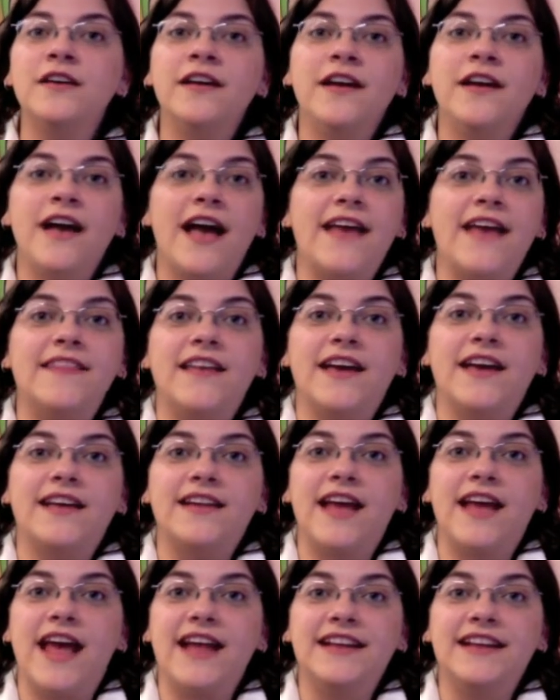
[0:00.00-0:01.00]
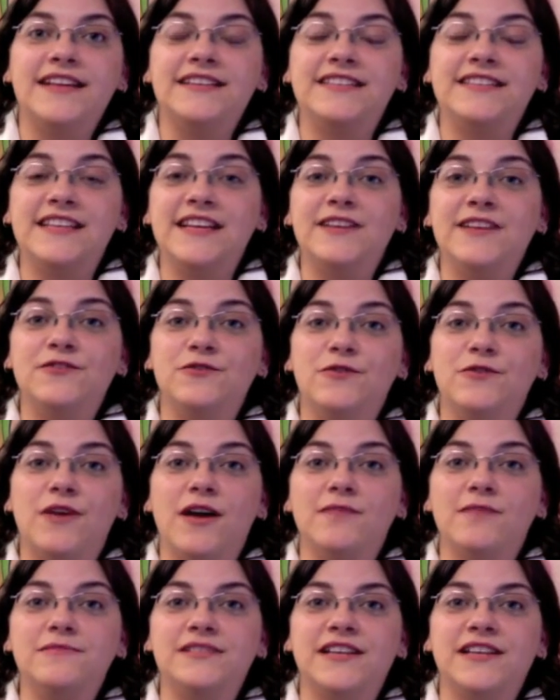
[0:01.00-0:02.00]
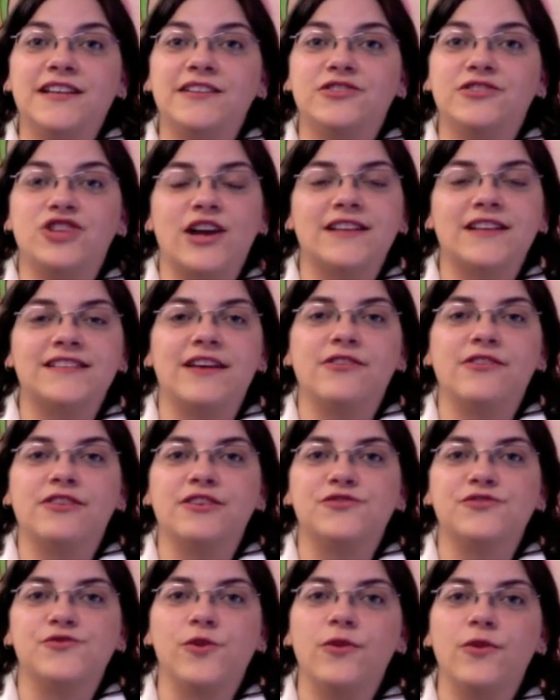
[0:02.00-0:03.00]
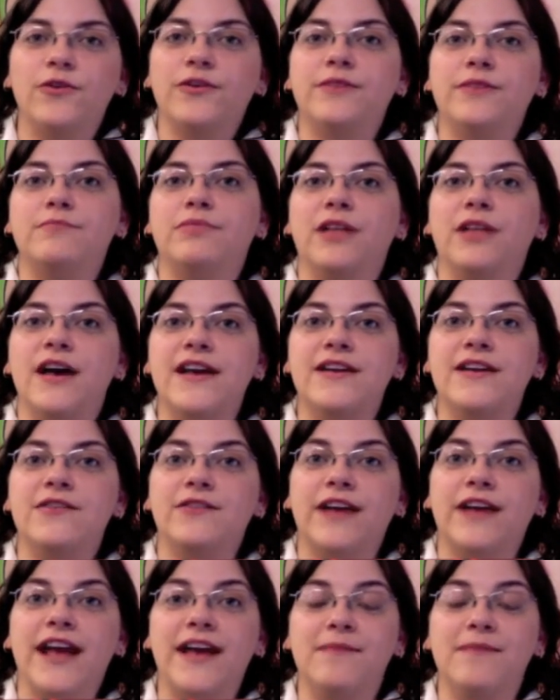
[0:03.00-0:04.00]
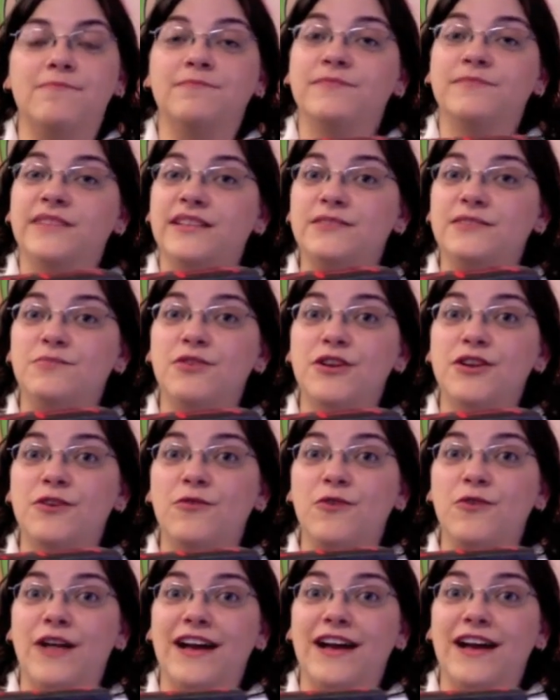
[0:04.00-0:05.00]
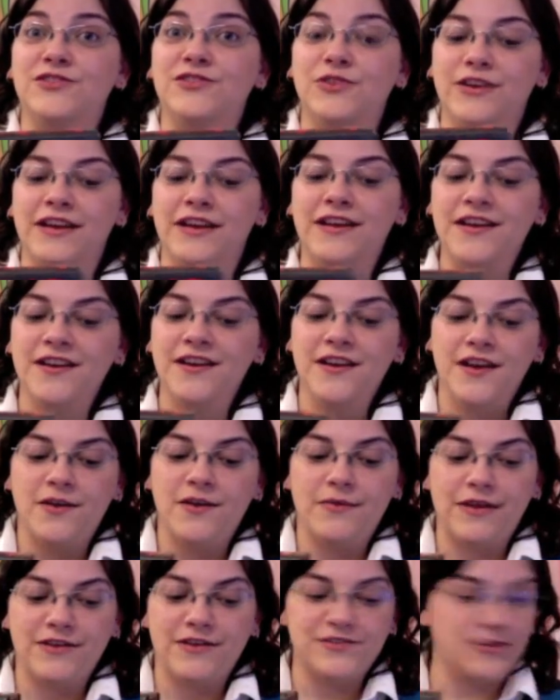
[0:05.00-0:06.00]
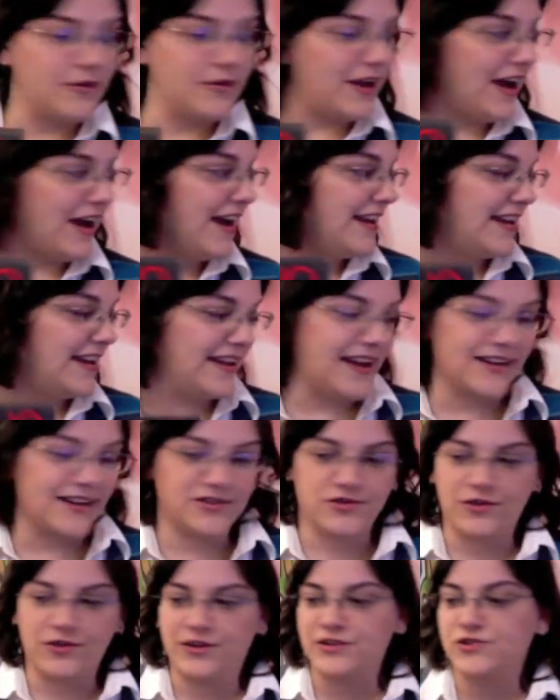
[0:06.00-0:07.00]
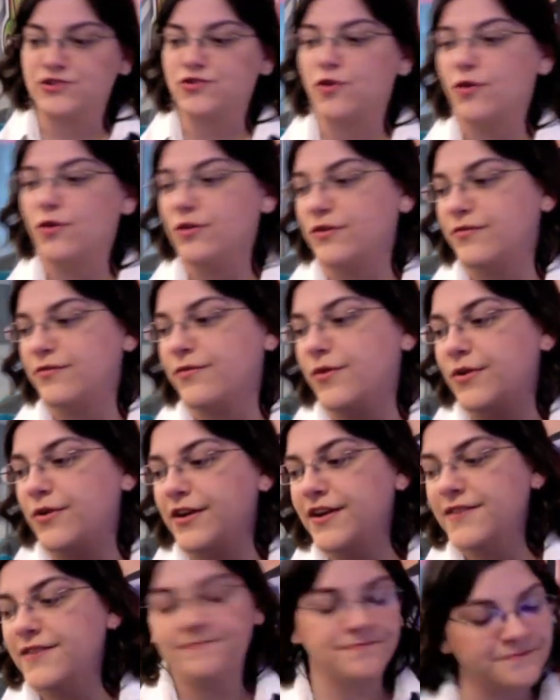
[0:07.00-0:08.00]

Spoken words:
and then any teen who comes in and checks out a controller can play your game. It's pretty cool, actually. We also got an extra controller for it